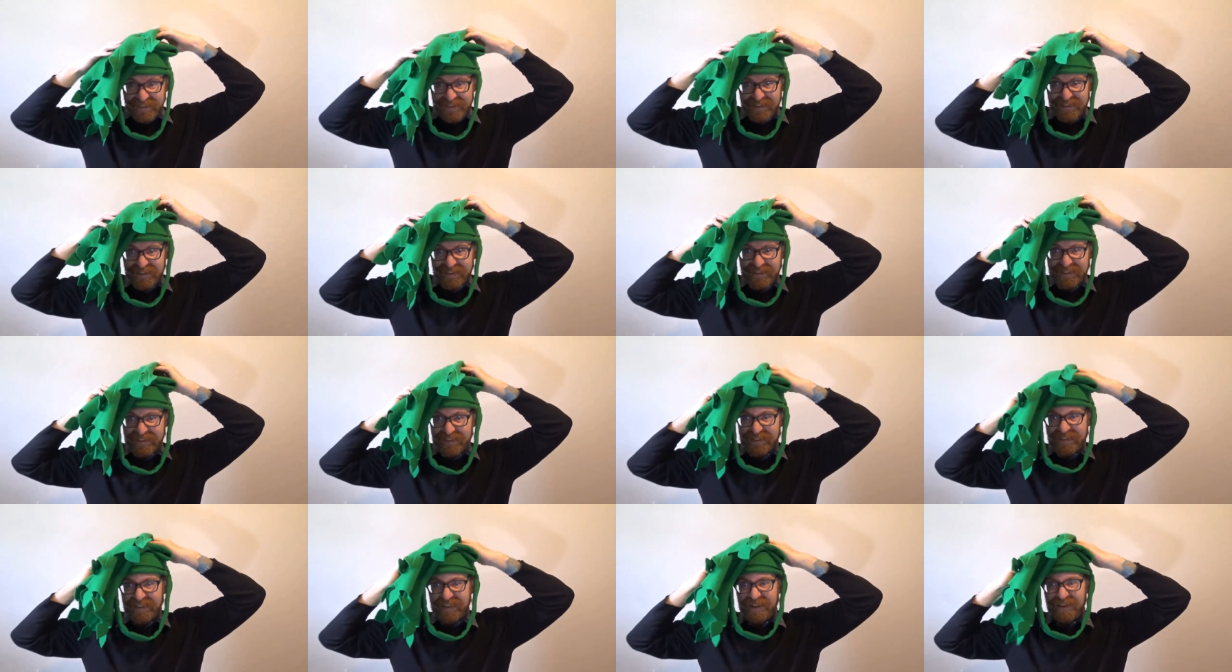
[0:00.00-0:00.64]
You
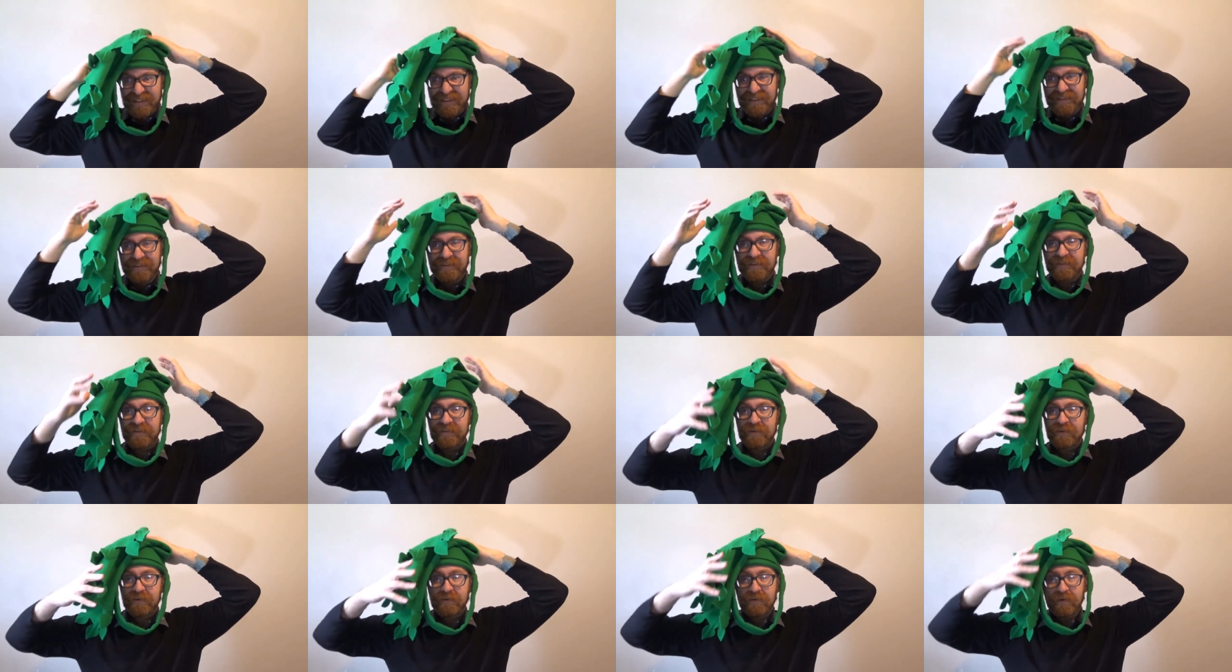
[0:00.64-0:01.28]
get that
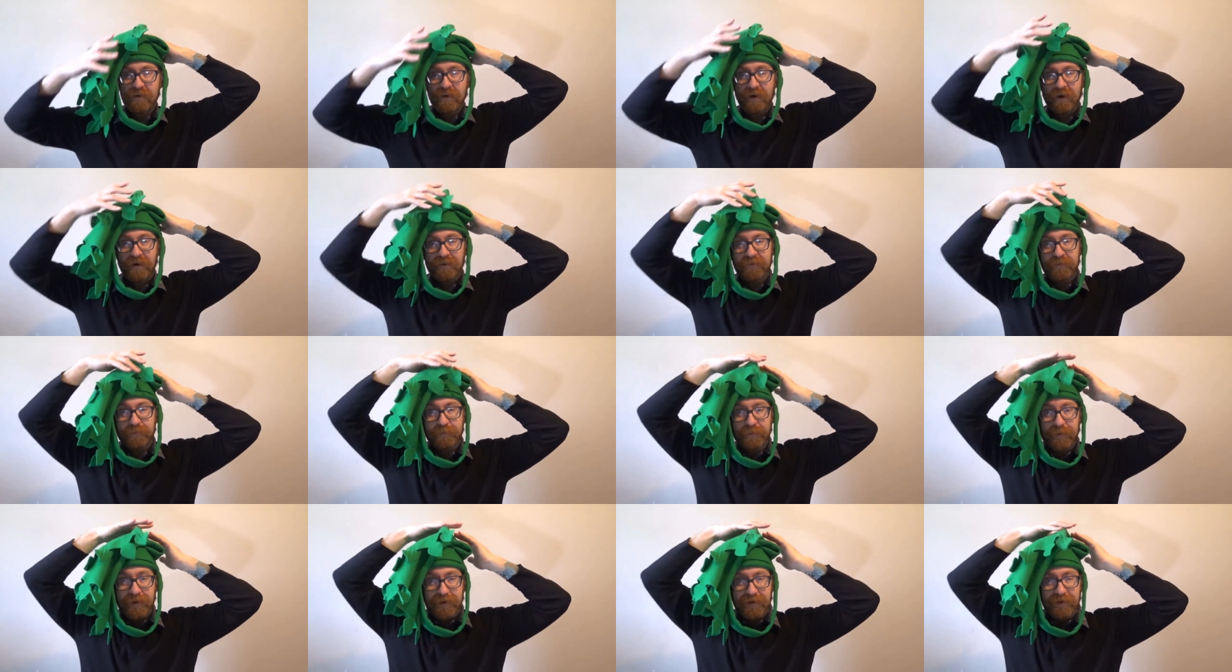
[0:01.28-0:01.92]
nice
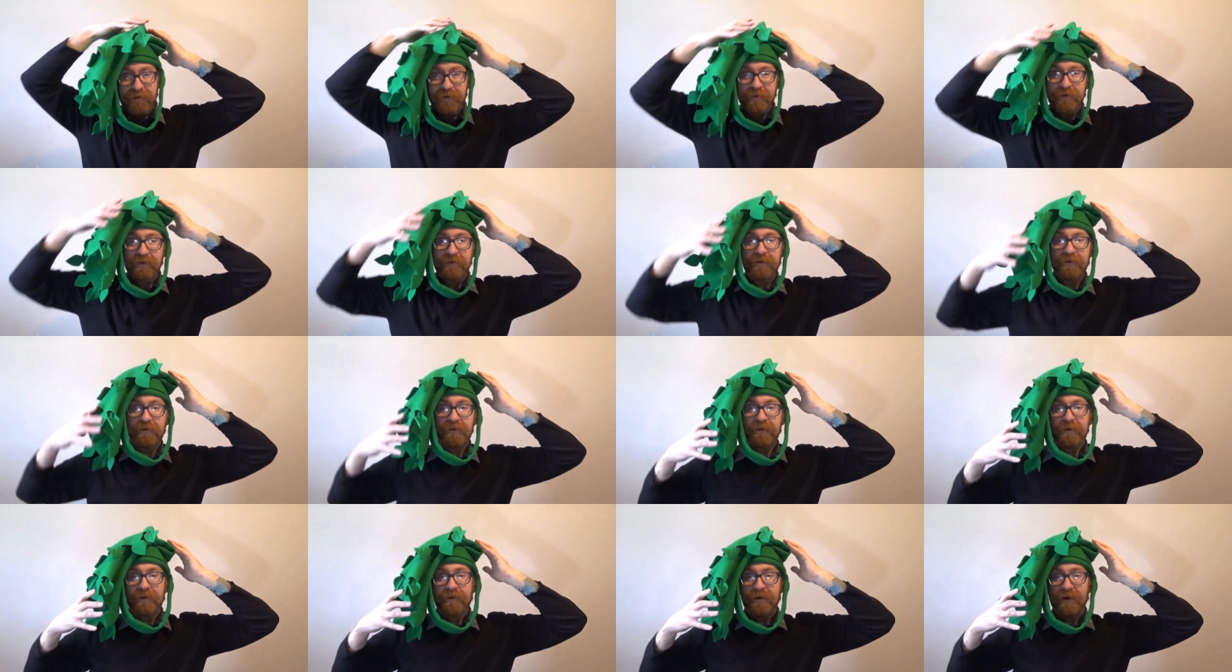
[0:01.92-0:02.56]
big
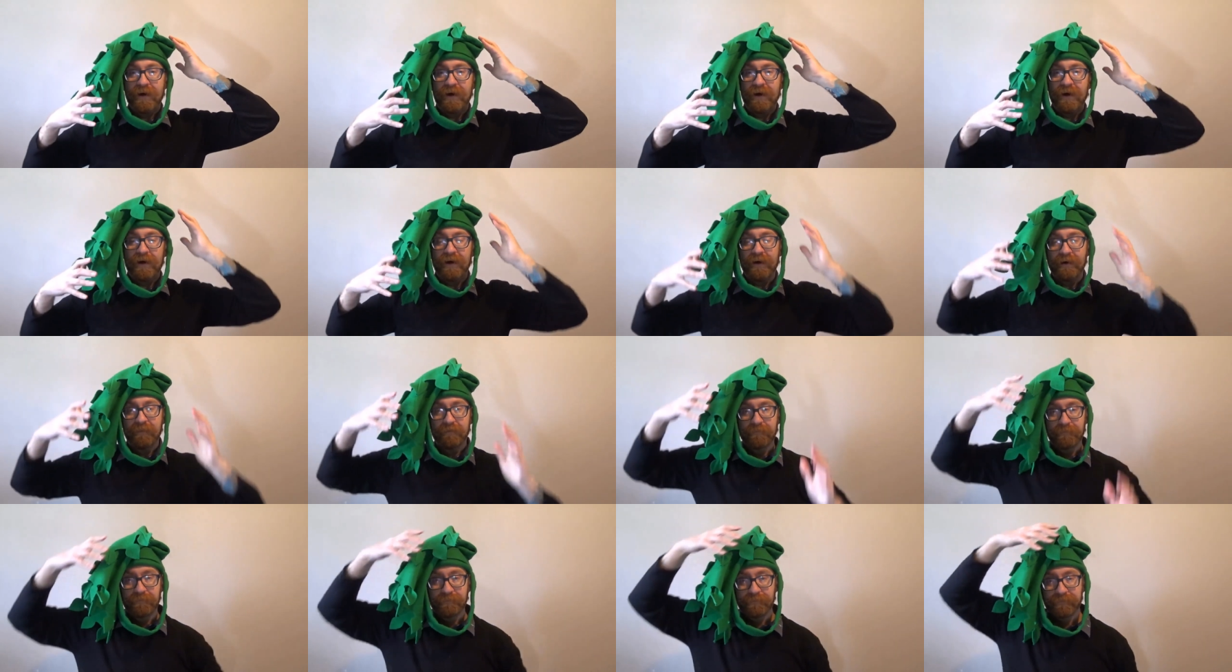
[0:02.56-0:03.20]

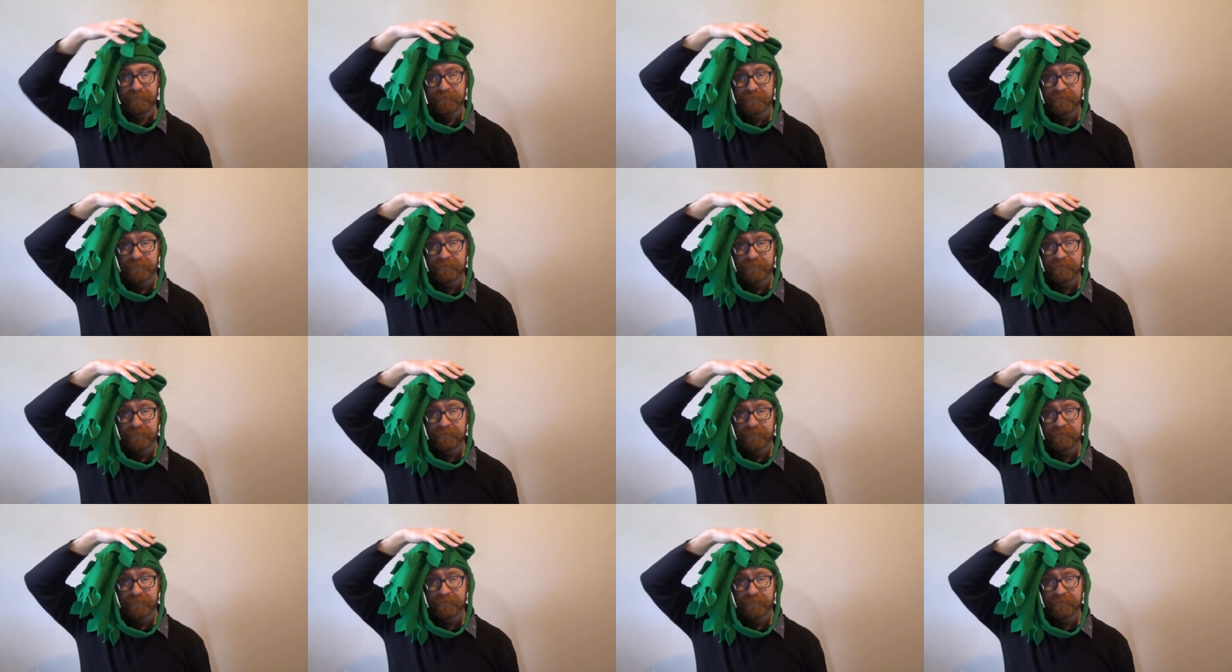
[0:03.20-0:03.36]
um,